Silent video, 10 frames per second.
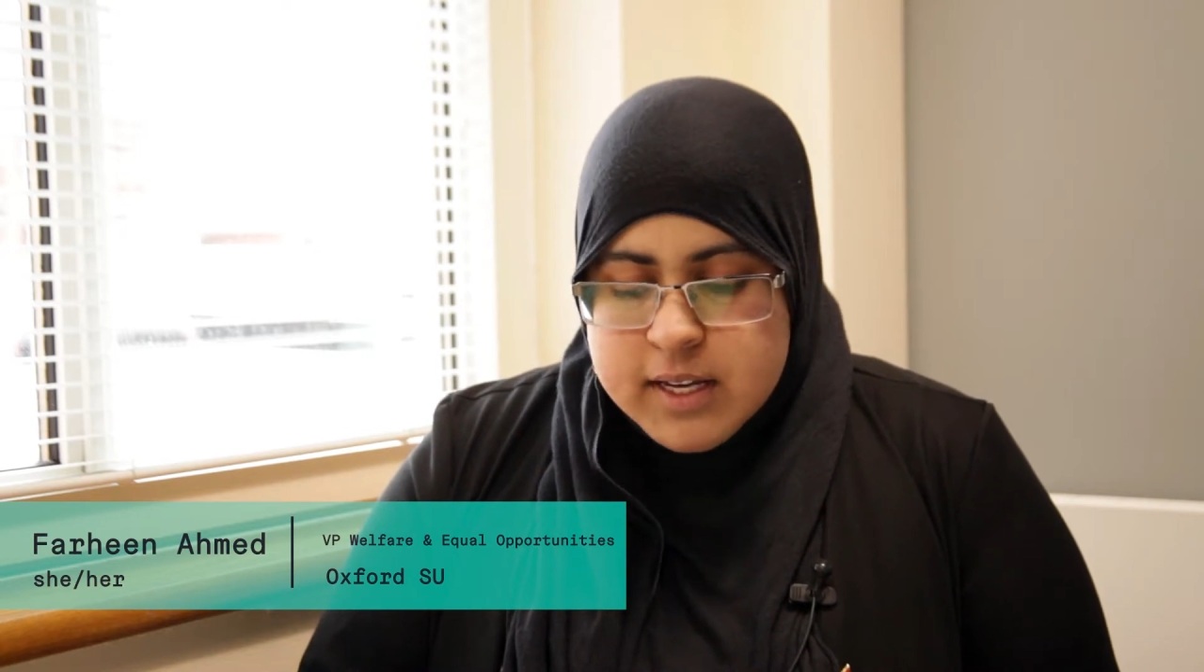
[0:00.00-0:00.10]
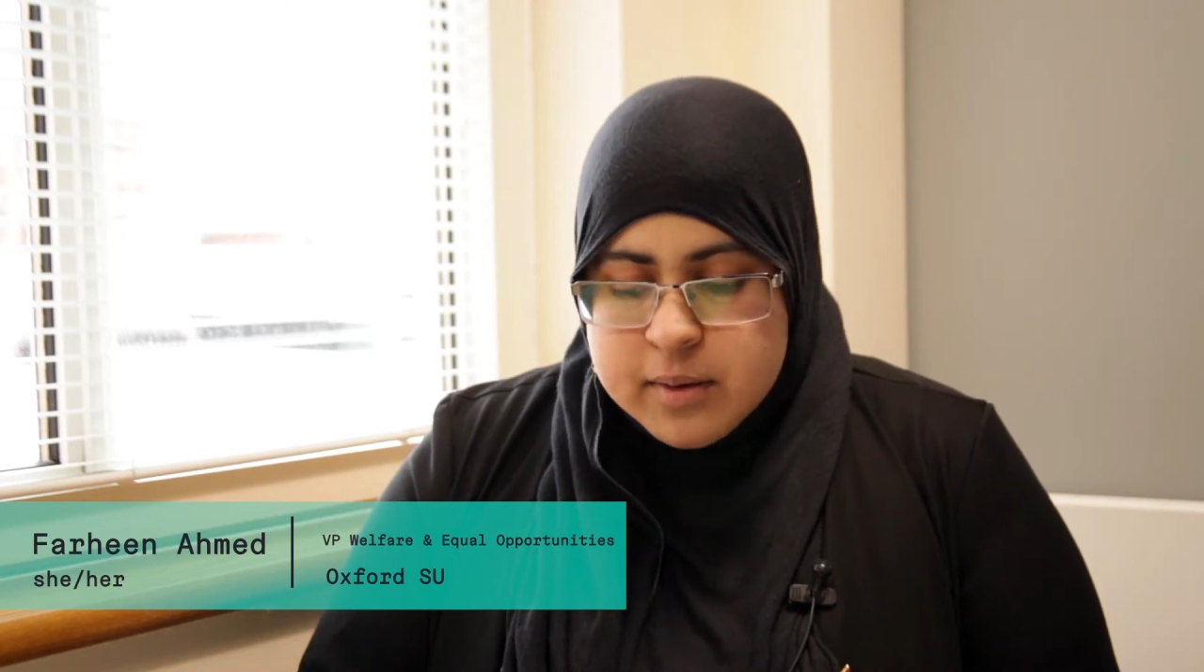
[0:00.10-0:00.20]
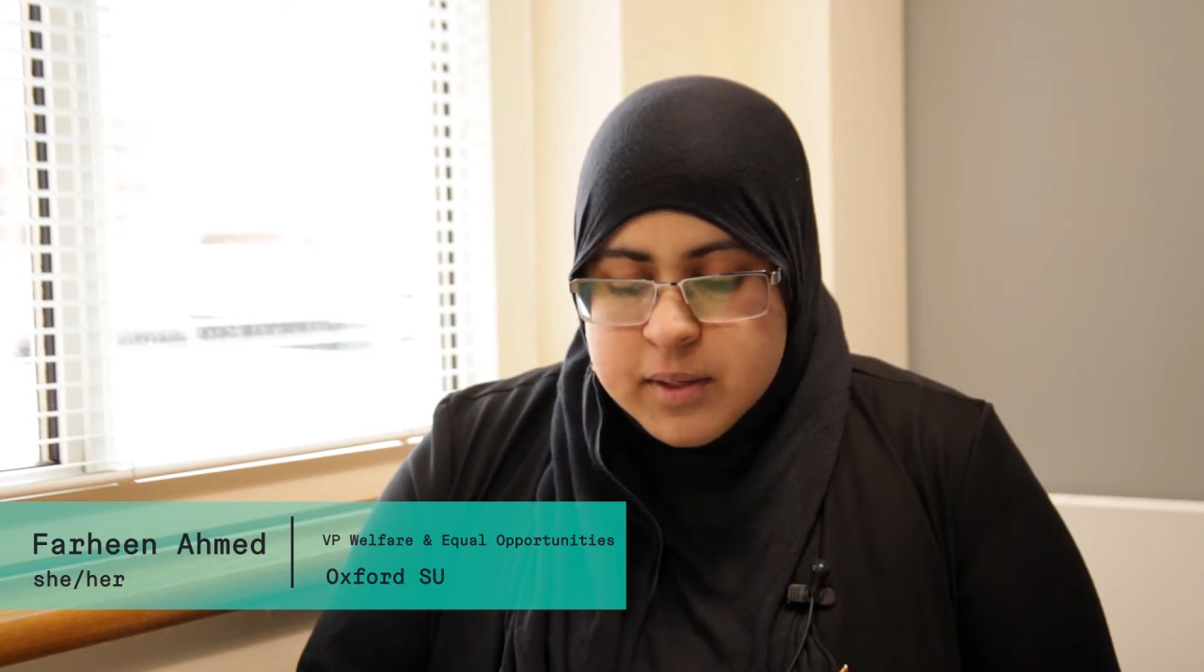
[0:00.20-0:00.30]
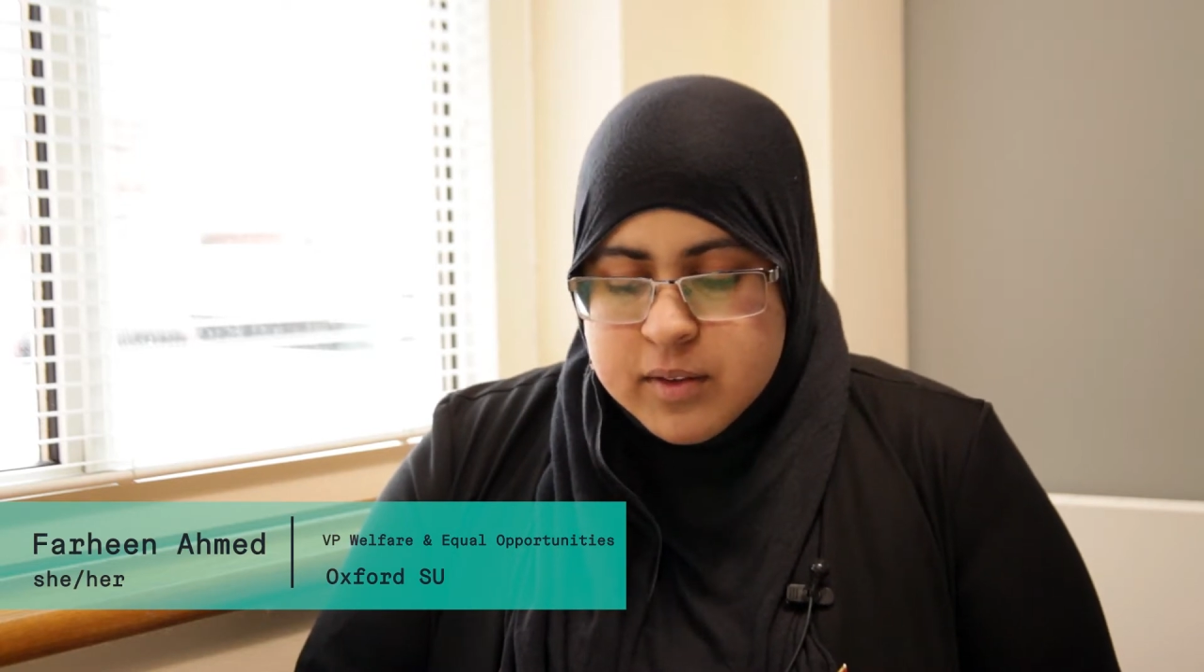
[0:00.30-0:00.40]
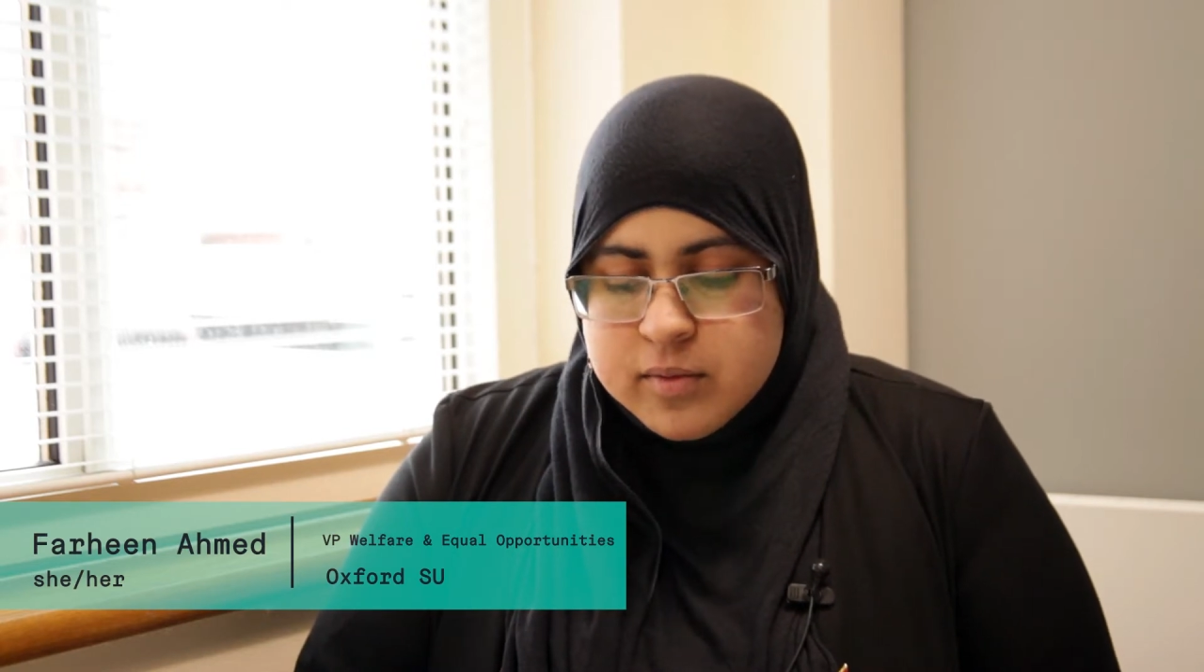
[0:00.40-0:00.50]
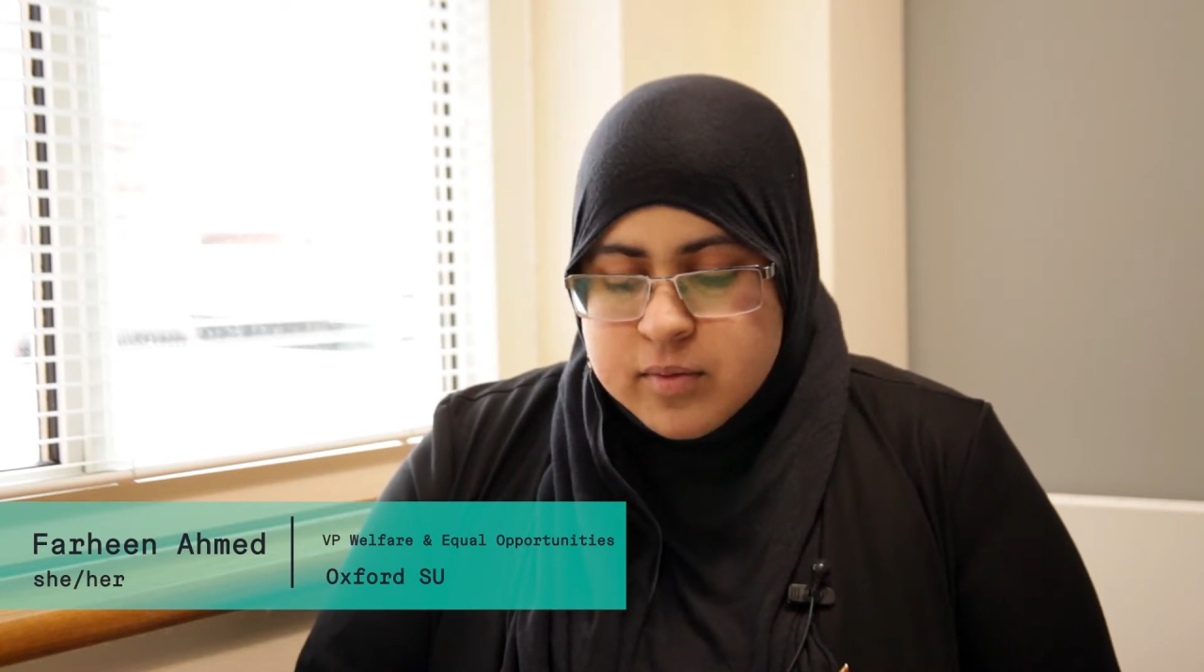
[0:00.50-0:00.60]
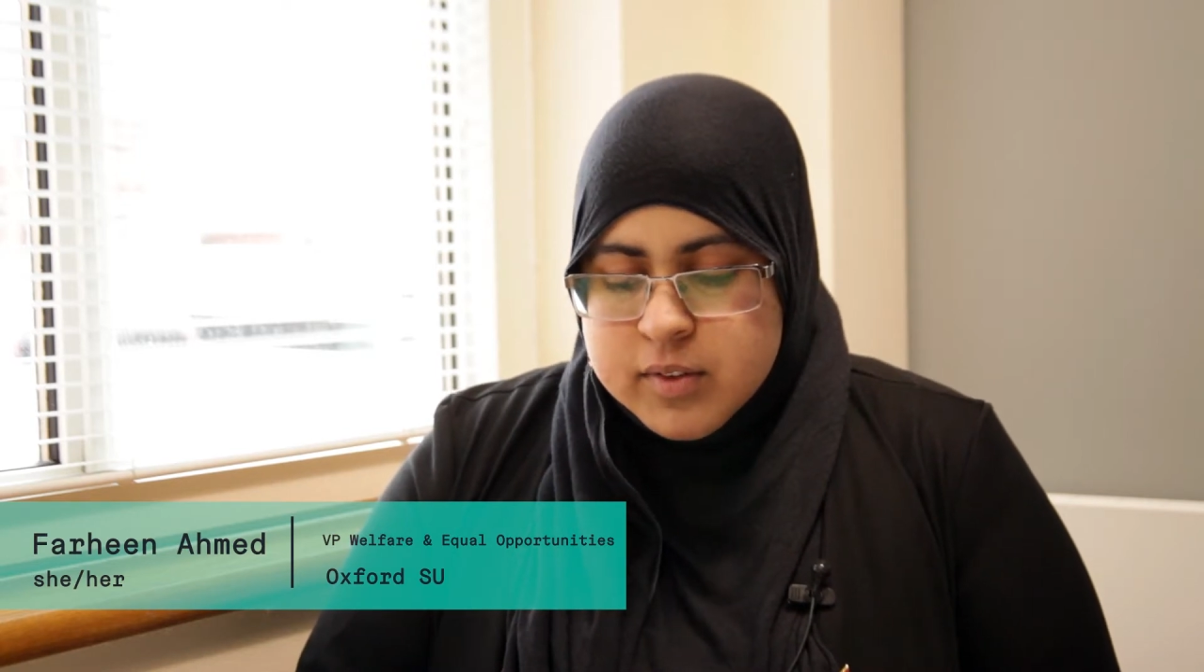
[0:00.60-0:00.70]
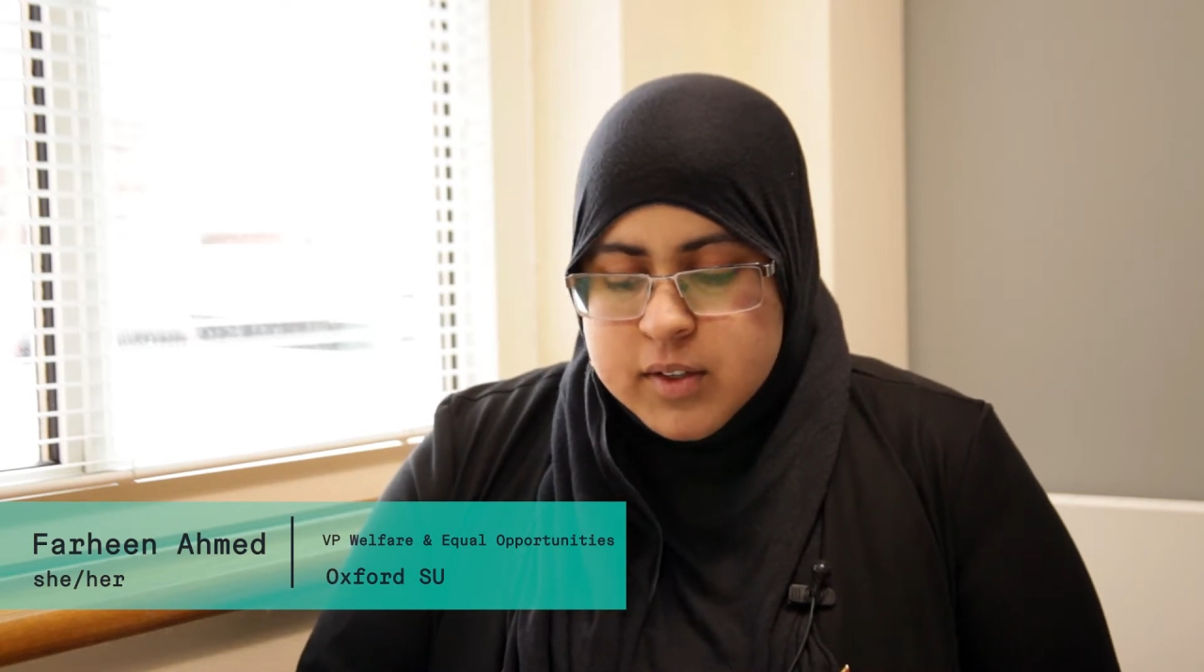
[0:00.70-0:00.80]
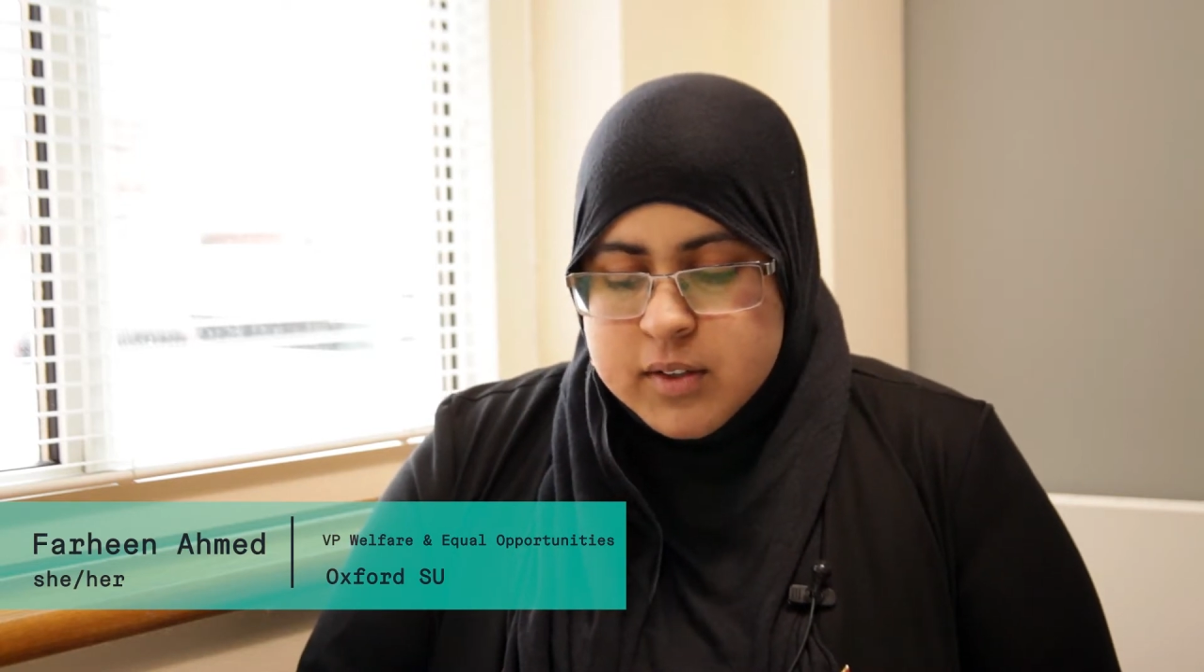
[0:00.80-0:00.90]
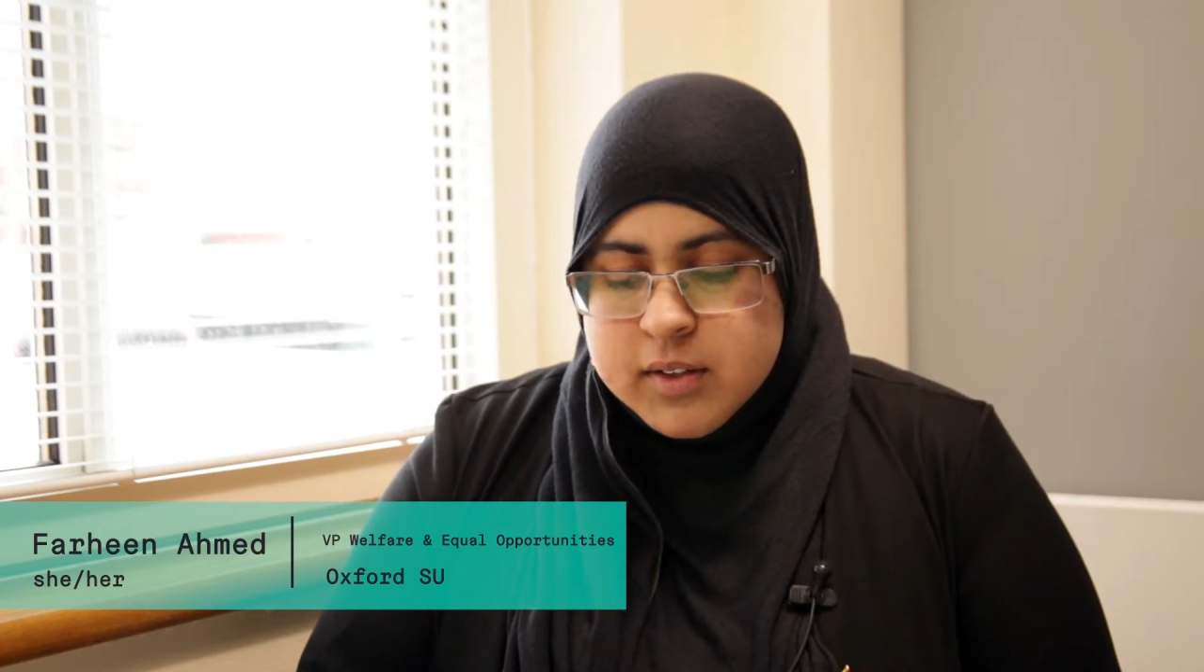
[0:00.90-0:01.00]
happening
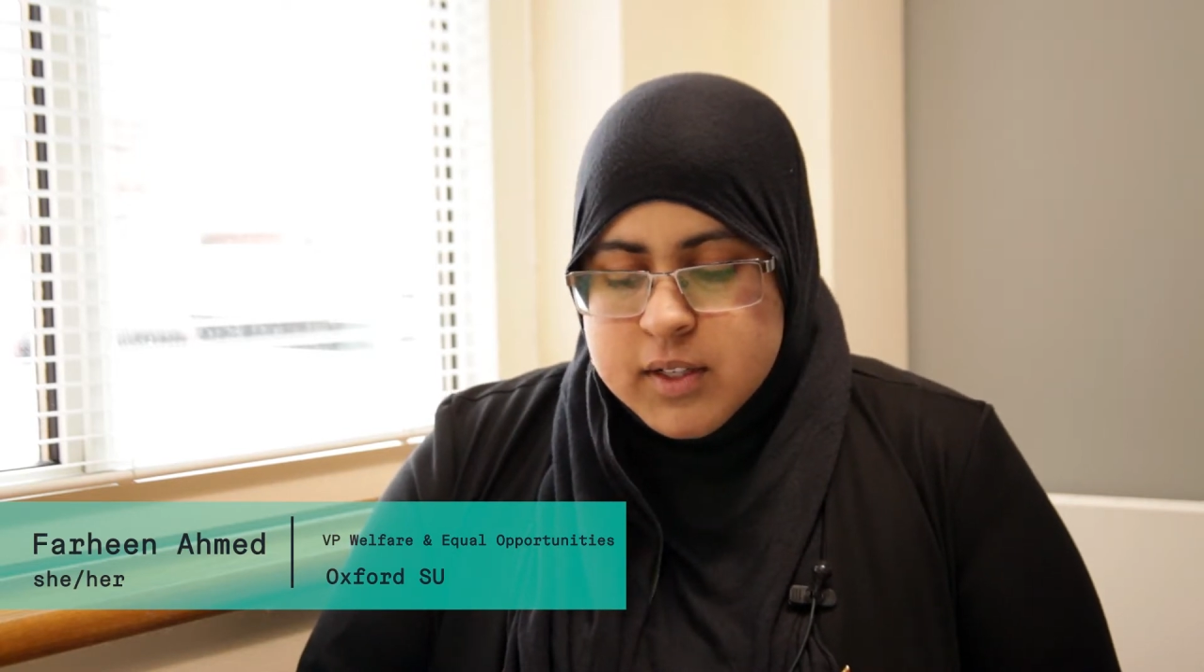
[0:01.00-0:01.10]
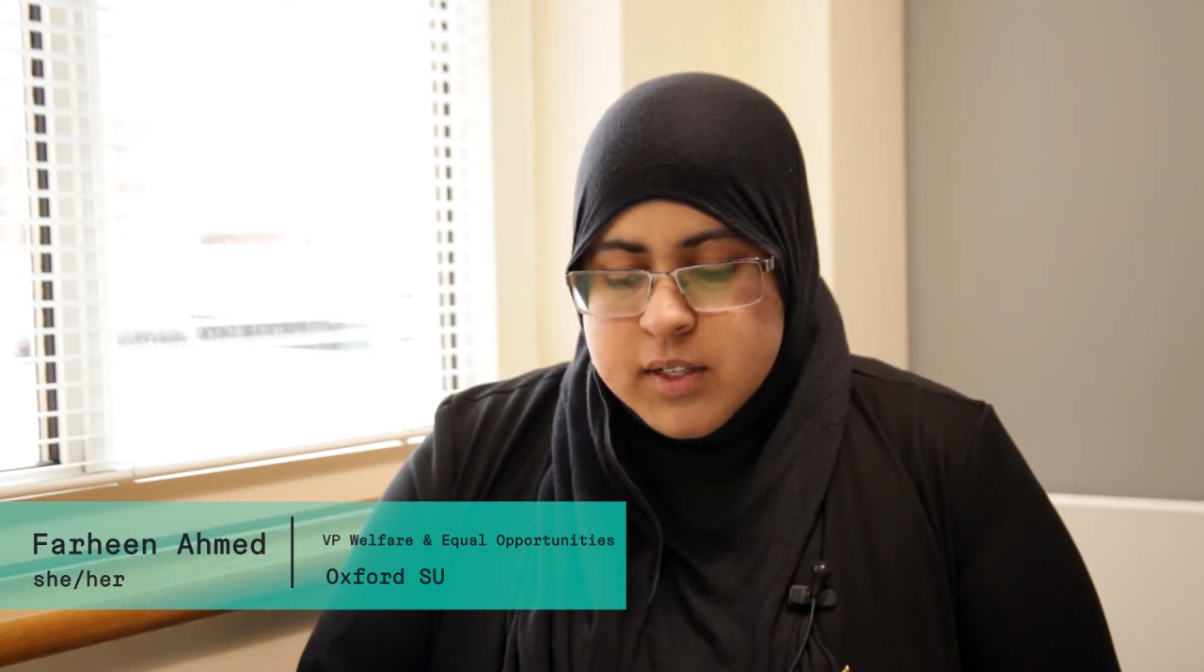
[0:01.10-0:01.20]
for the